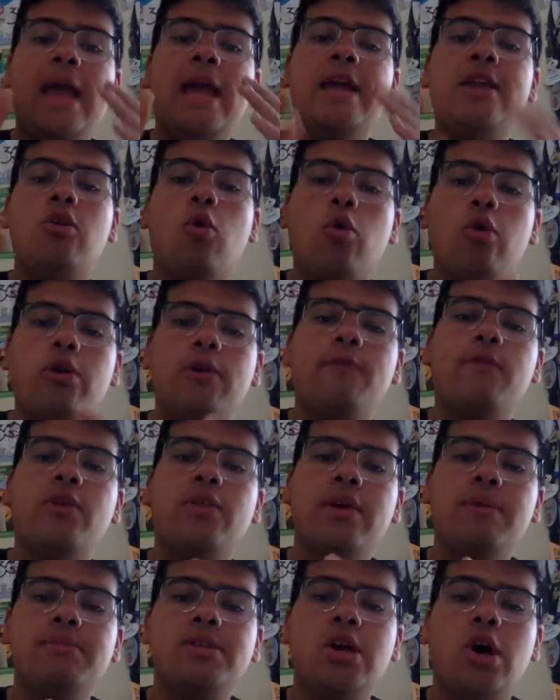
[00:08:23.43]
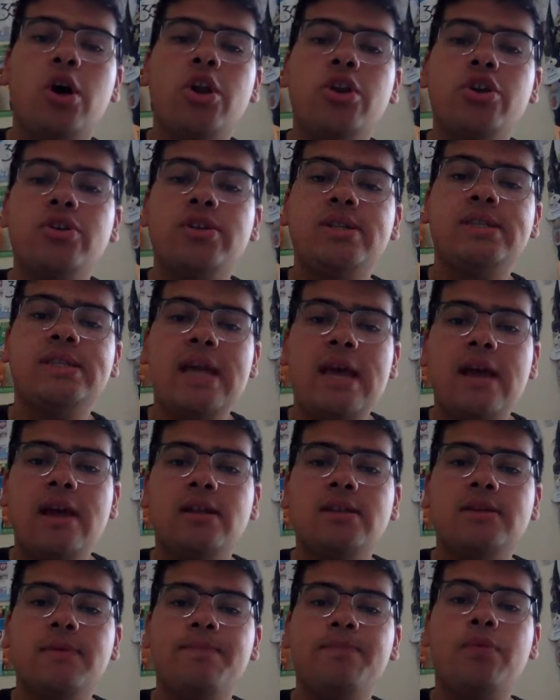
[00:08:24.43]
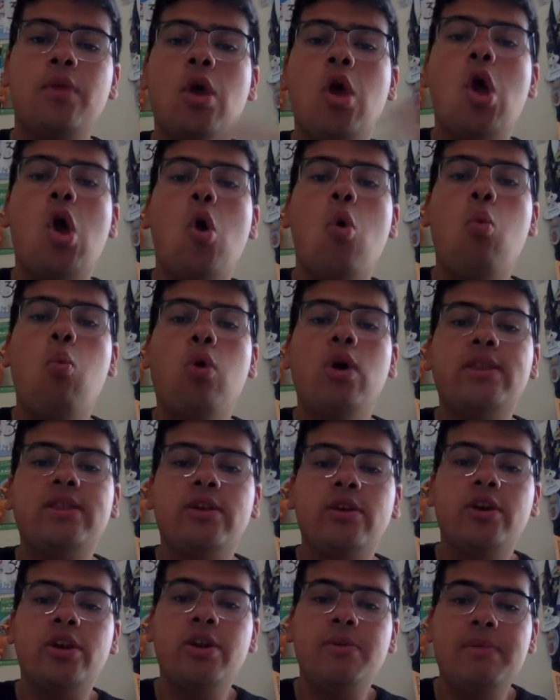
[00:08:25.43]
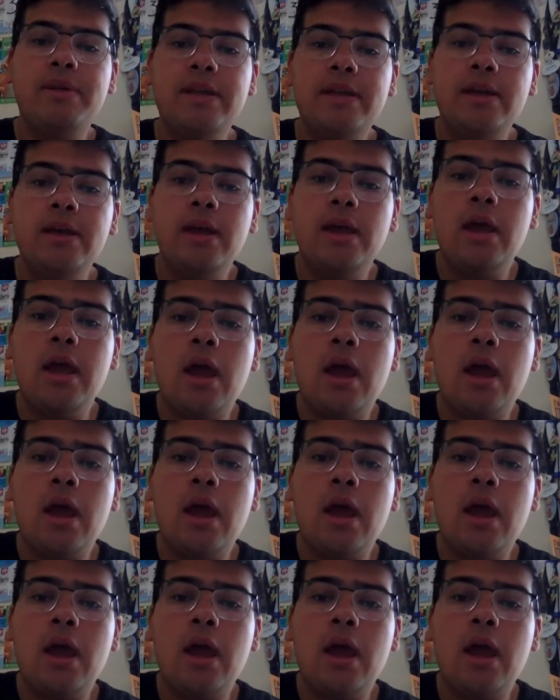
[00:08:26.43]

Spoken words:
in order for them to understand what they're going to be